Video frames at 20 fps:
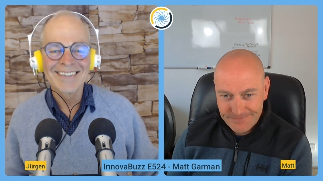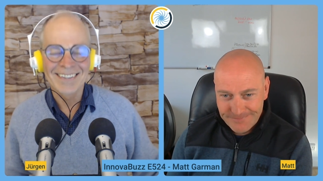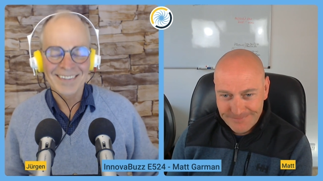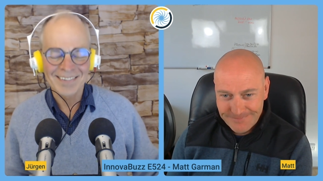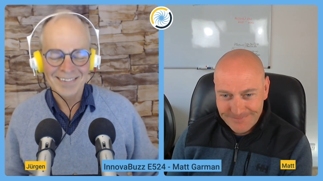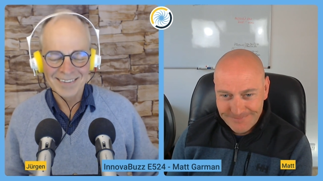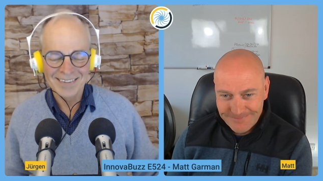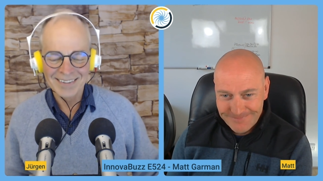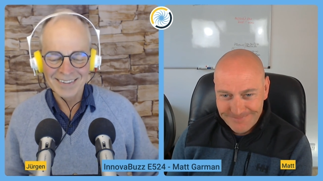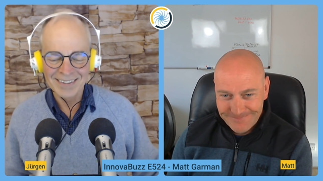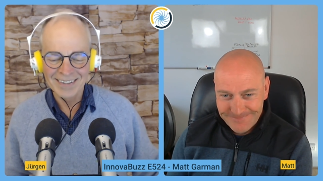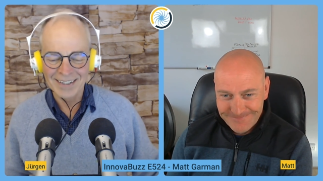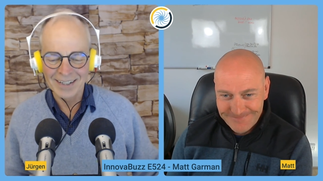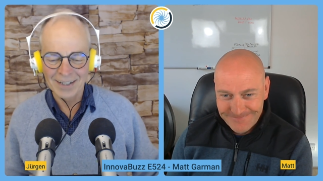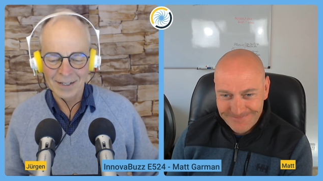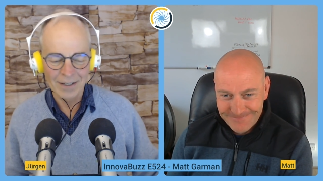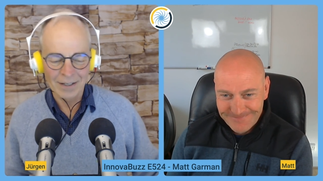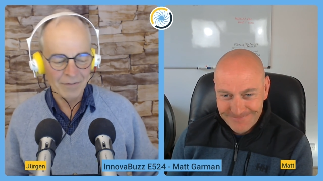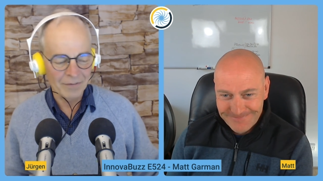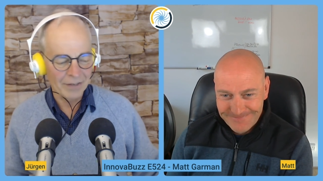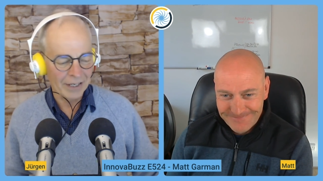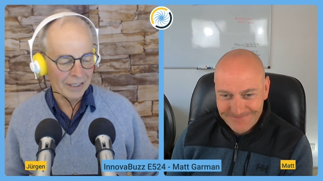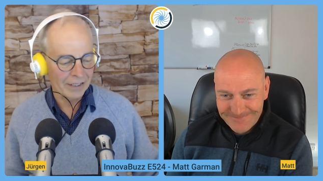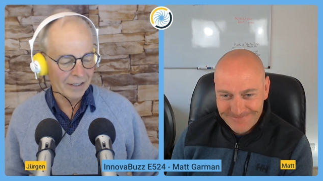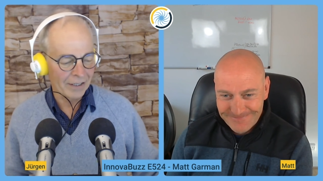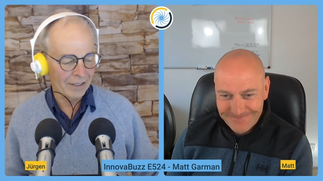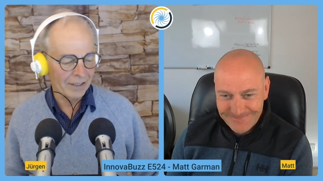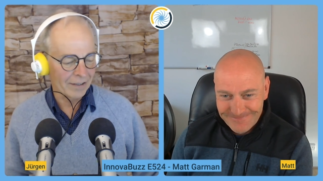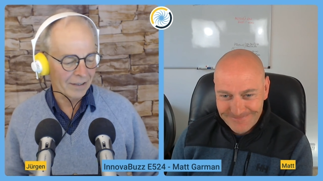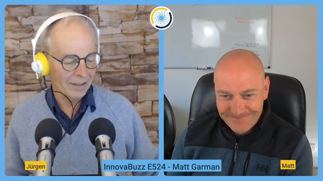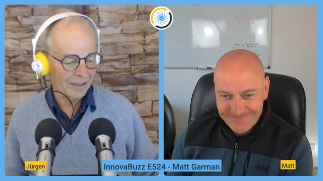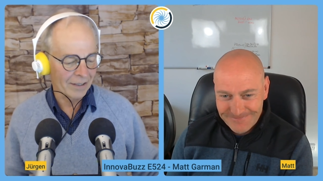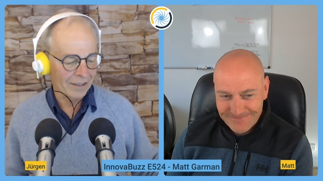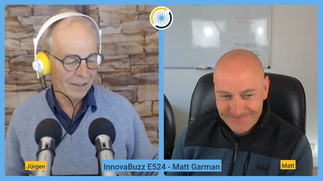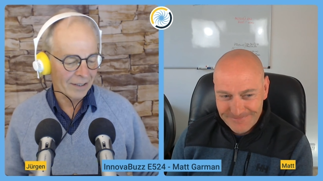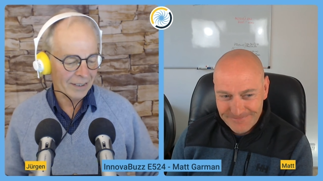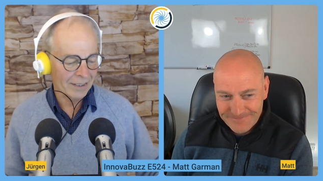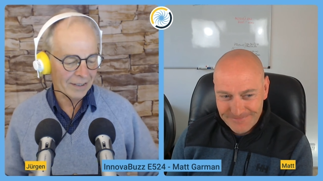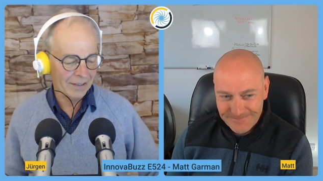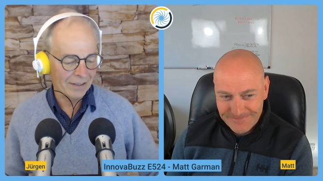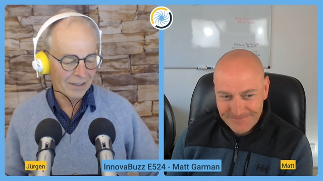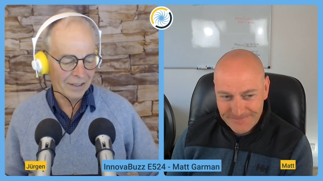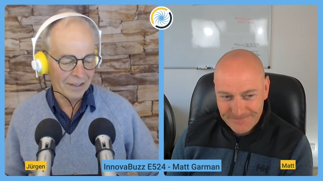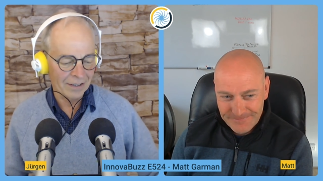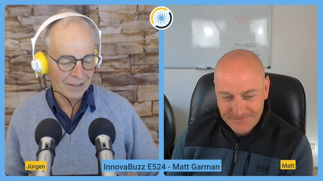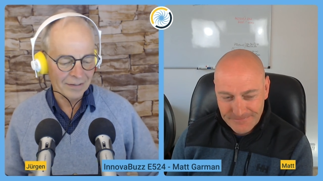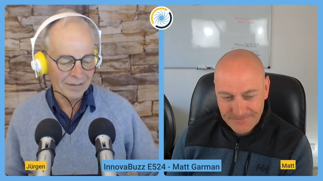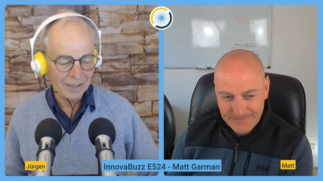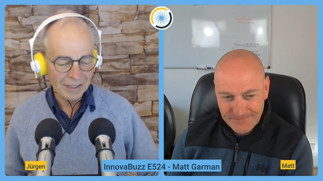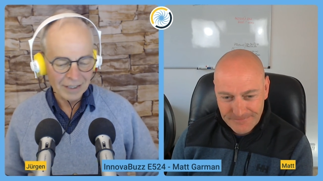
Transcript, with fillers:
Speaker 1: Yeah. Yeah, I love that. I, I like the idea.